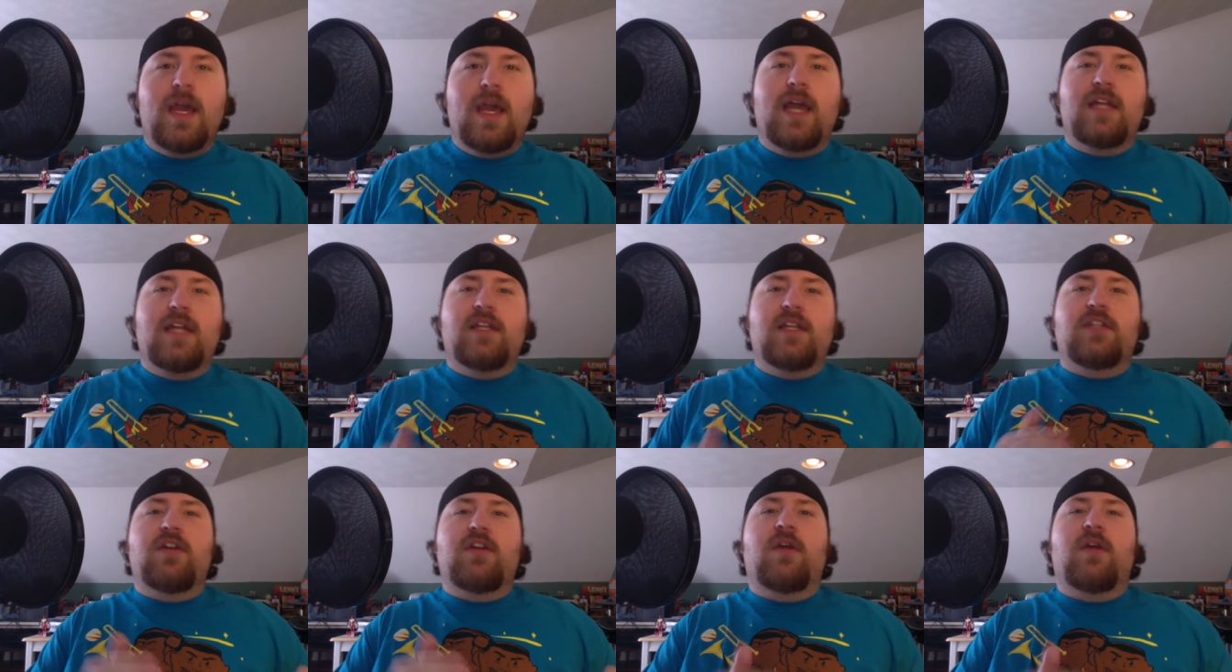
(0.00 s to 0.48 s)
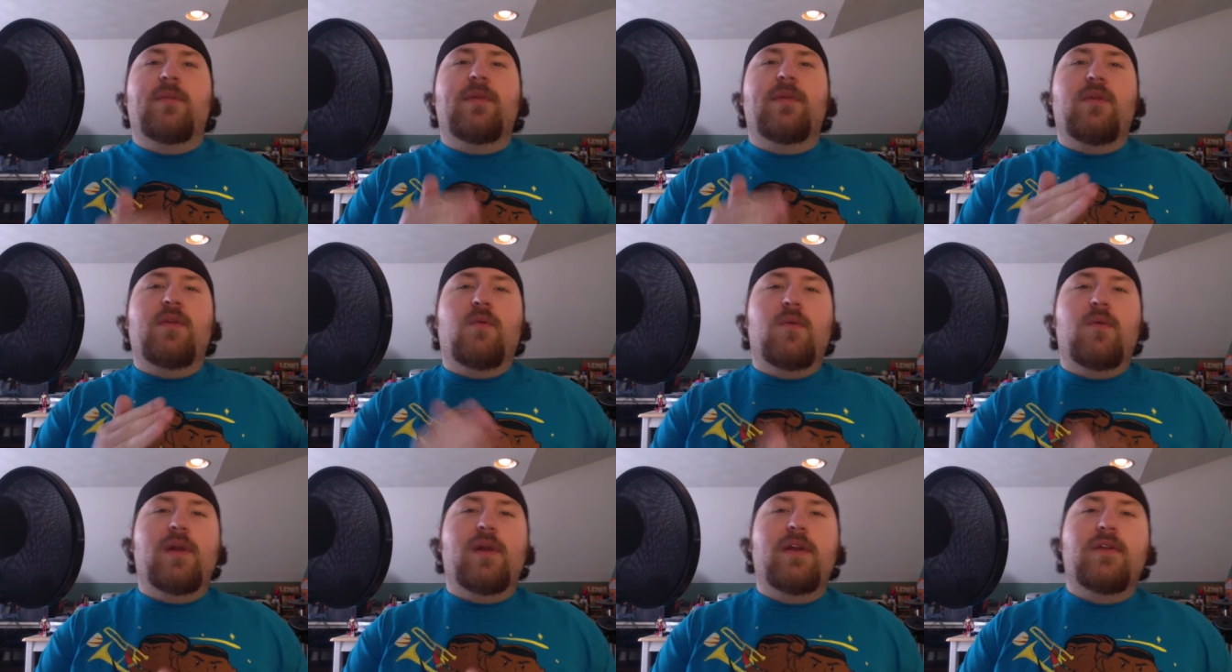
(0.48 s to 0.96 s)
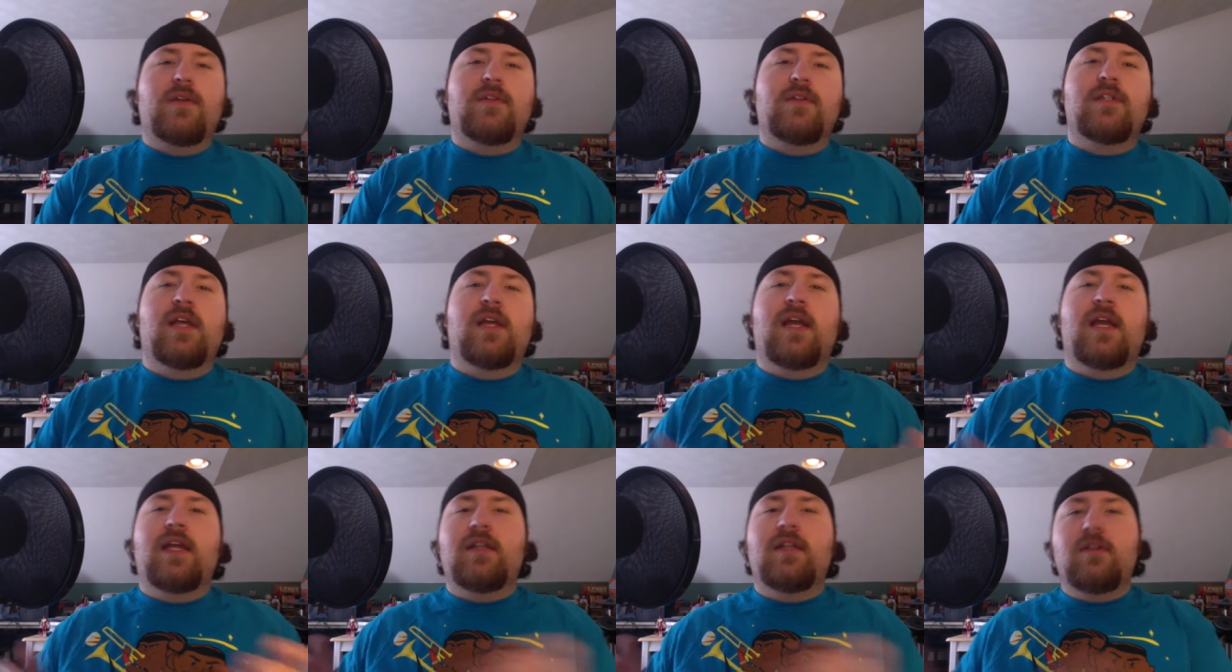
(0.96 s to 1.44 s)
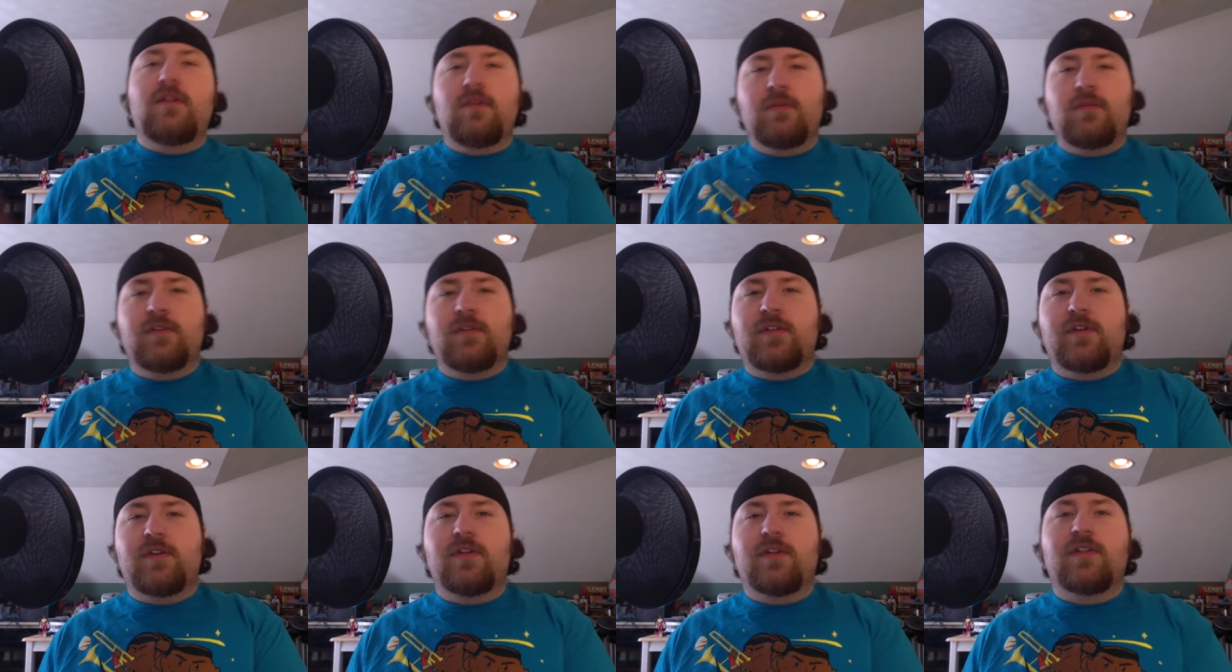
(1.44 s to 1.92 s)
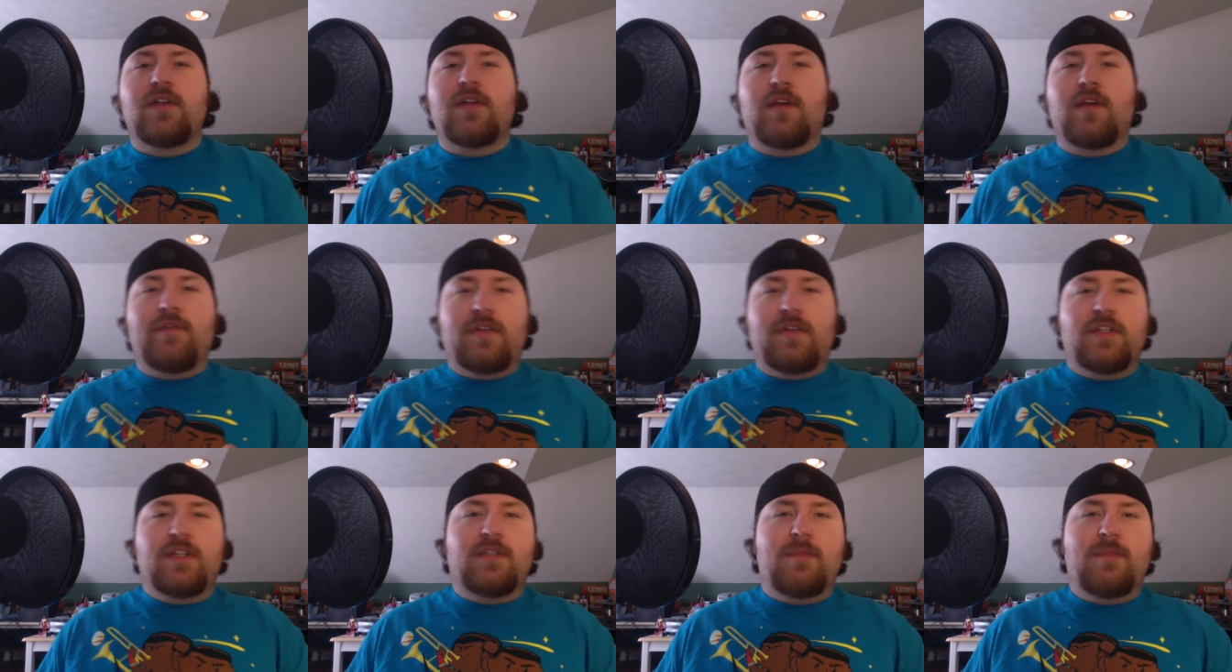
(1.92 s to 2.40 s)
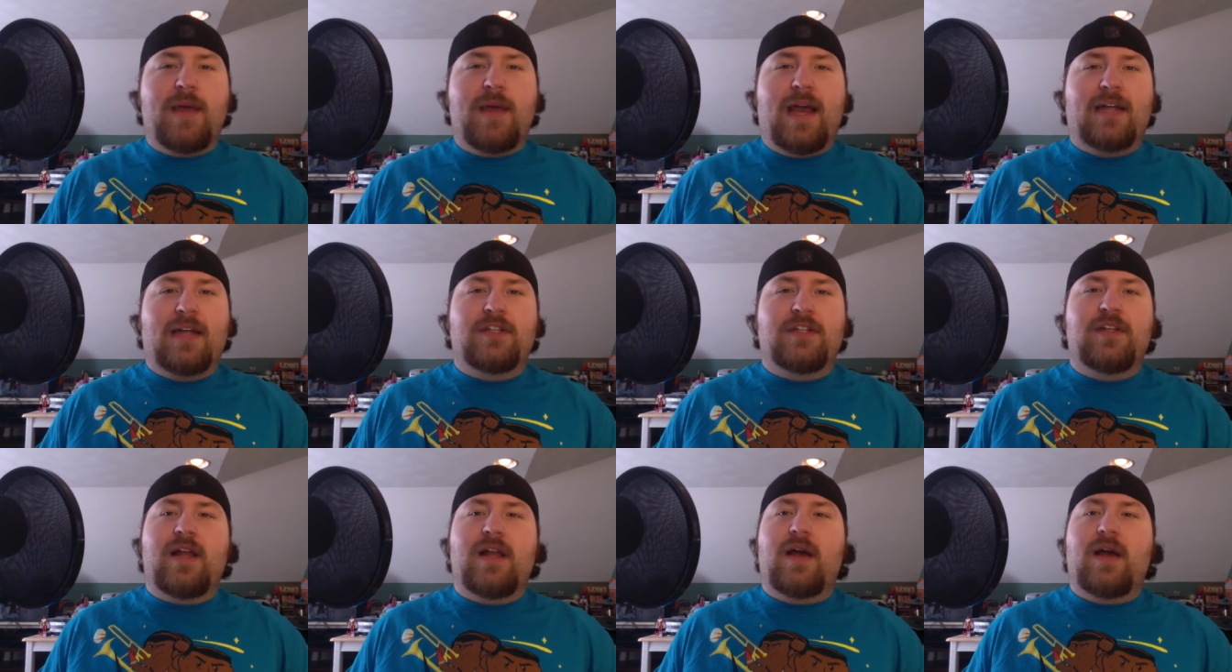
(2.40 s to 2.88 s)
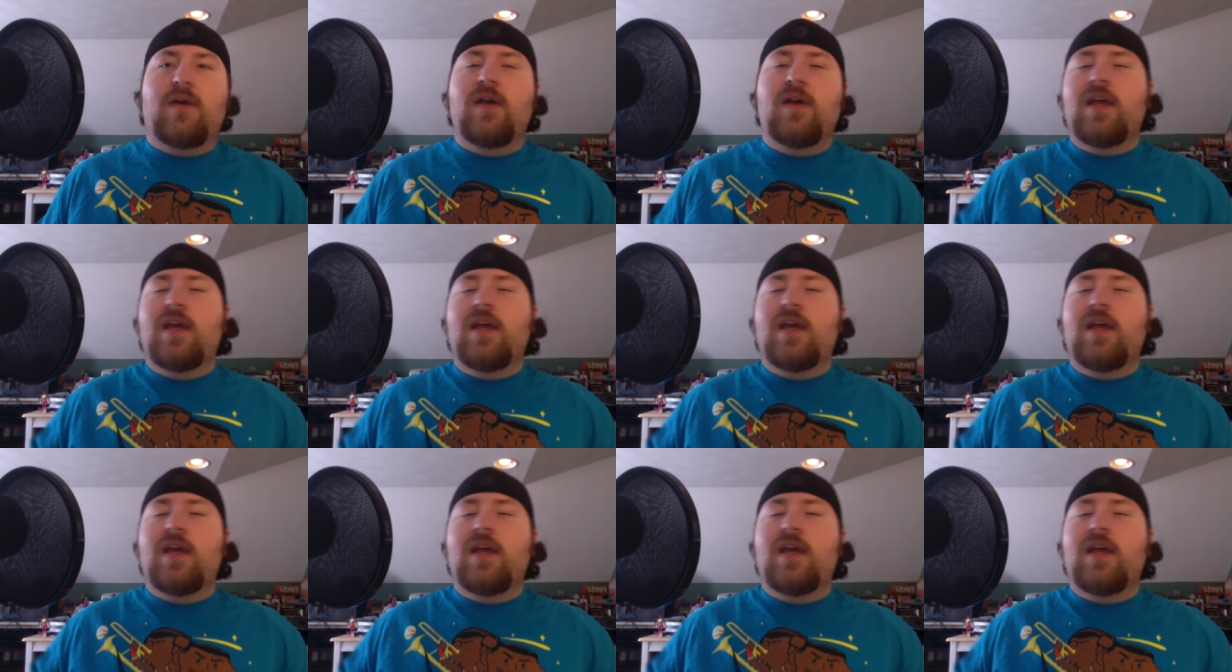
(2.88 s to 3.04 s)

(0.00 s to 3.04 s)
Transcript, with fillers: and determine the winners and losers of each match. Now,